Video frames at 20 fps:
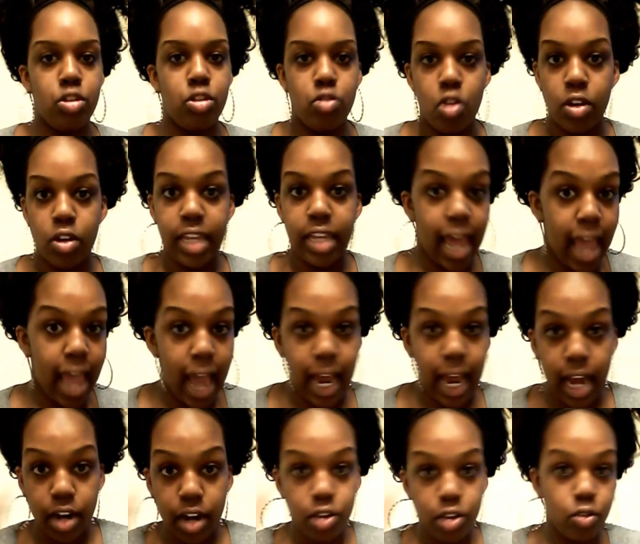Yeah, I
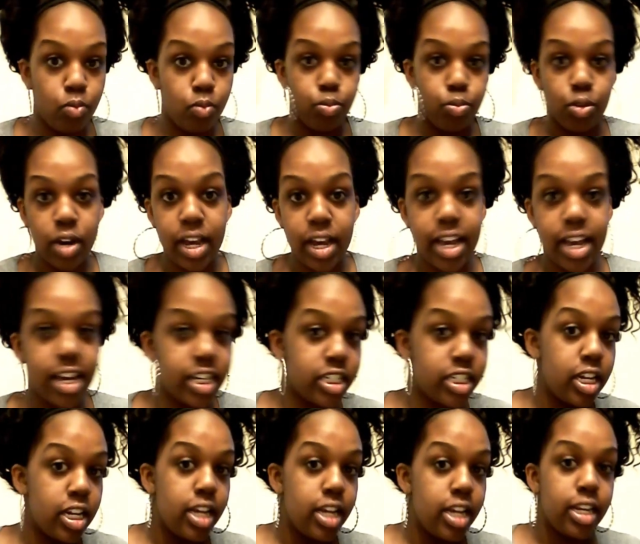got a new
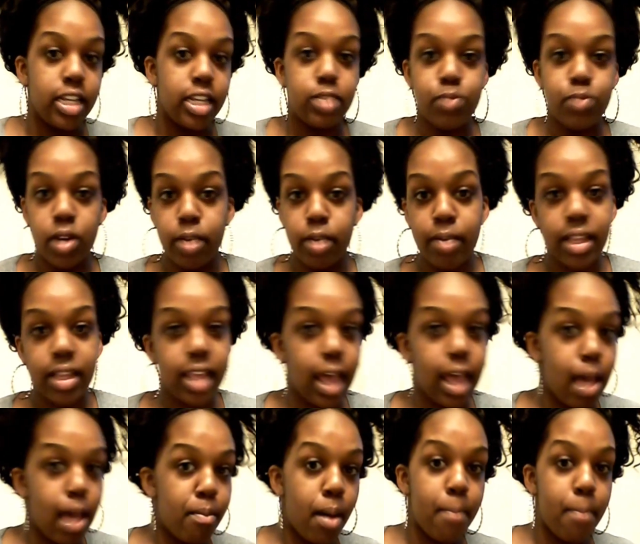brush, this month about to
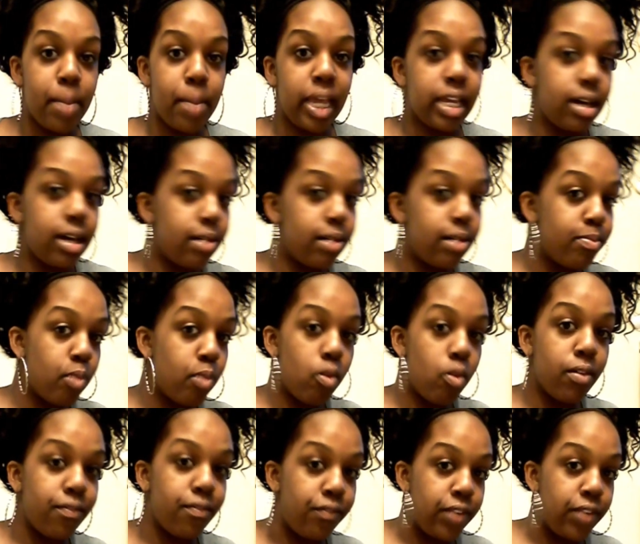have my makeup
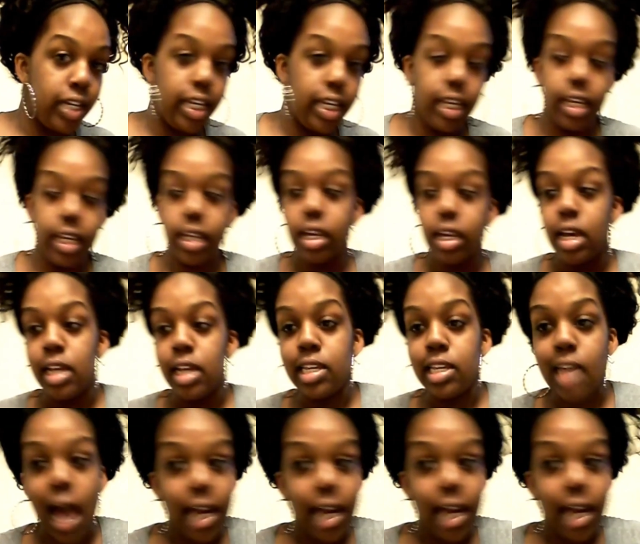on fleek,
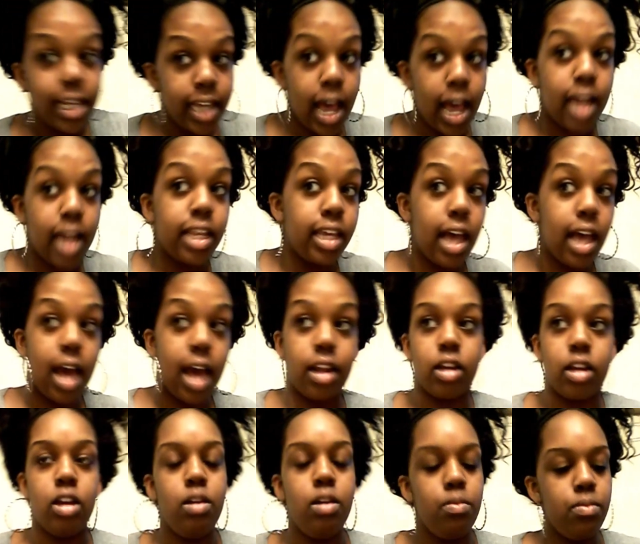yada yada
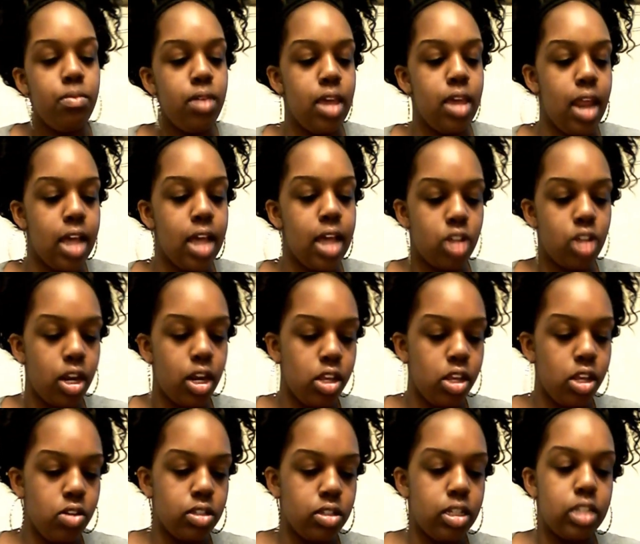yada. Man, I
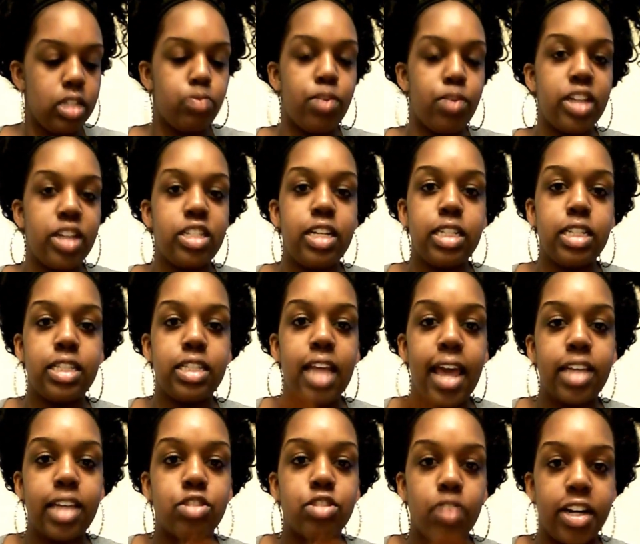started using this brush, this
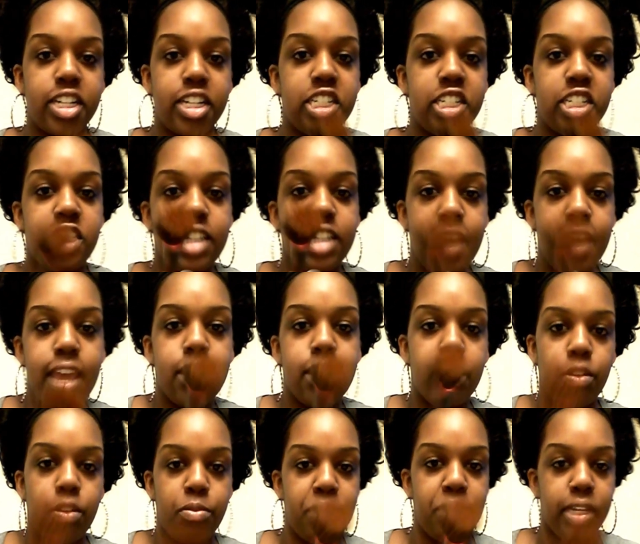thing started
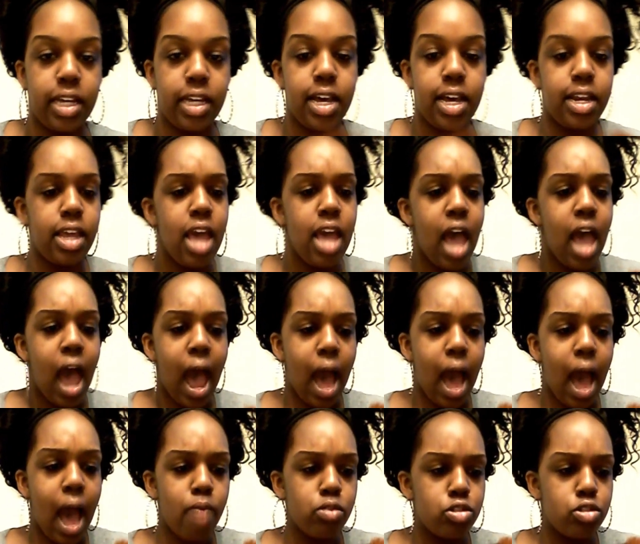shedding on me, Cuddy.
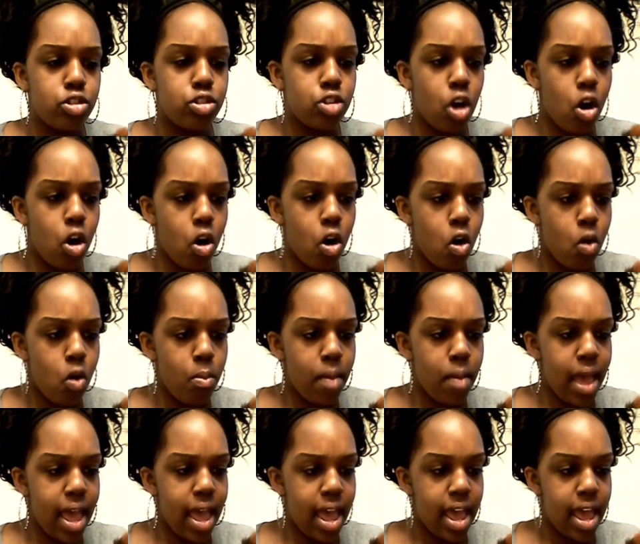I was so
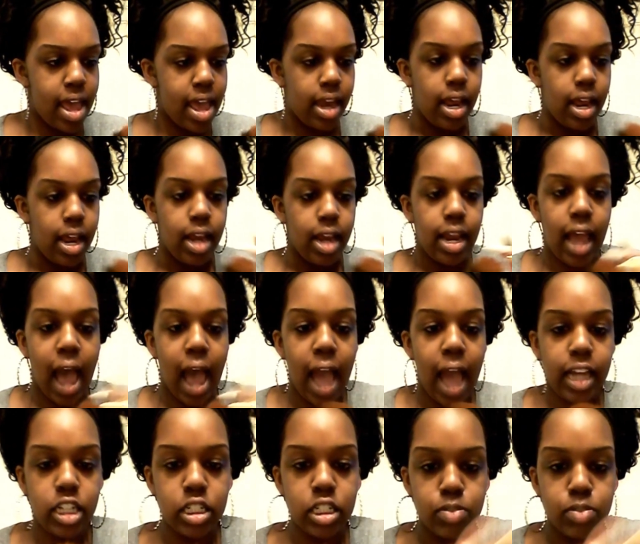mad. Like,
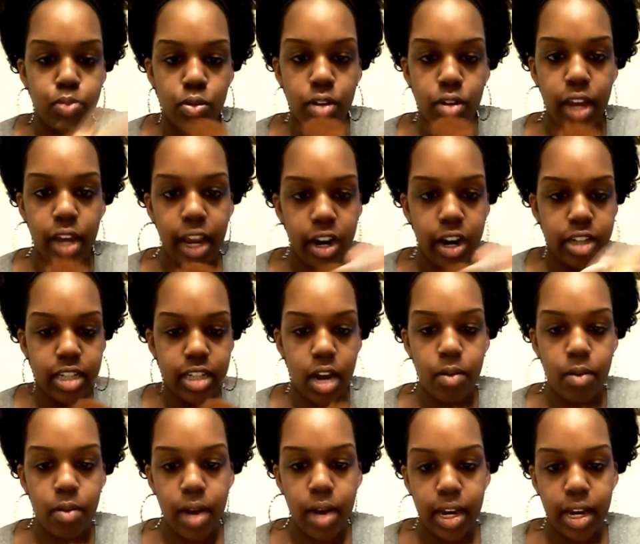I can just pull the hairs
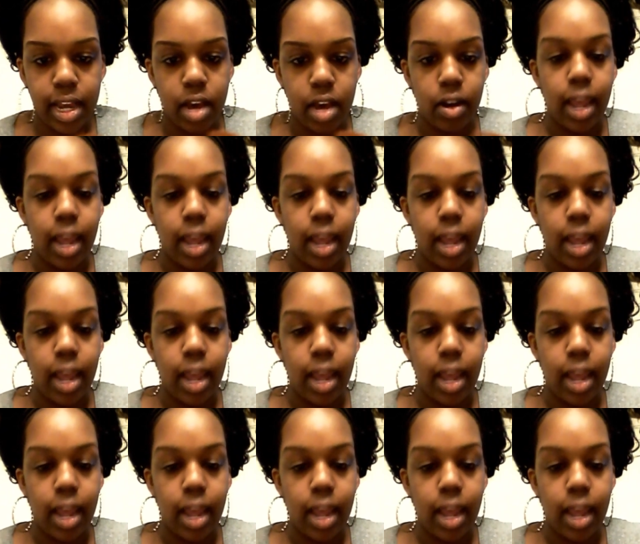out right now.